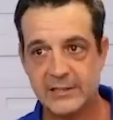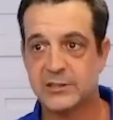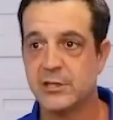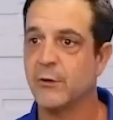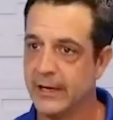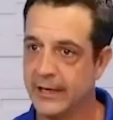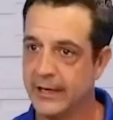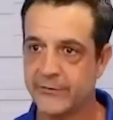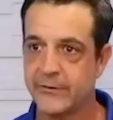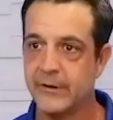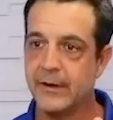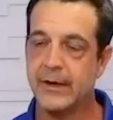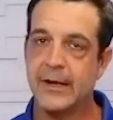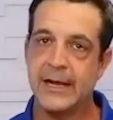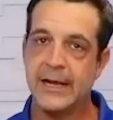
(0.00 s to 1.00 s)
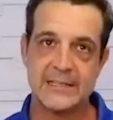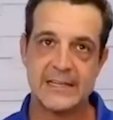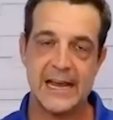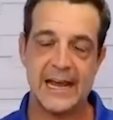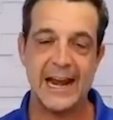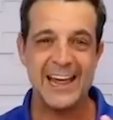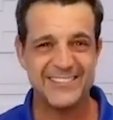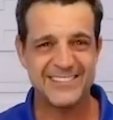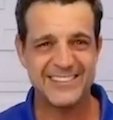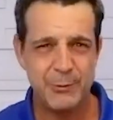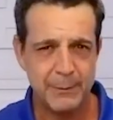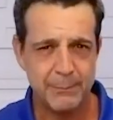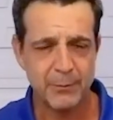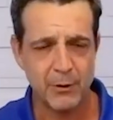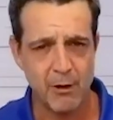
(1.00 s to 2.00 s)
So it's, it's, and I see
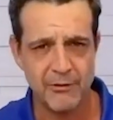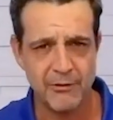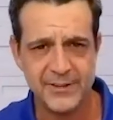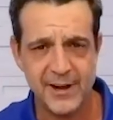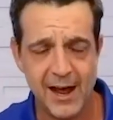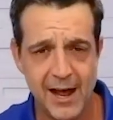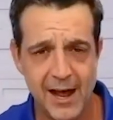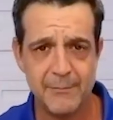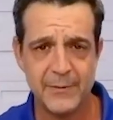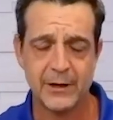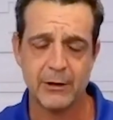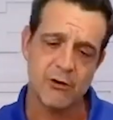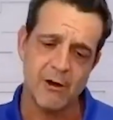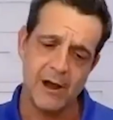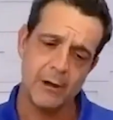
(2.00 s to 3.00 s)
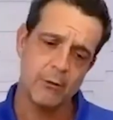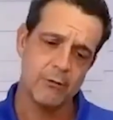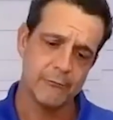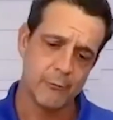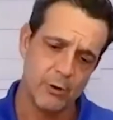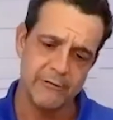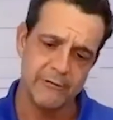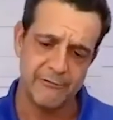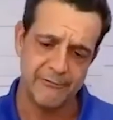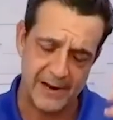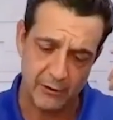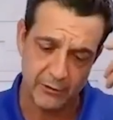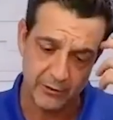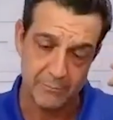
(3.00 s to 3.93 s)
people all the time that are trying to avoid failure.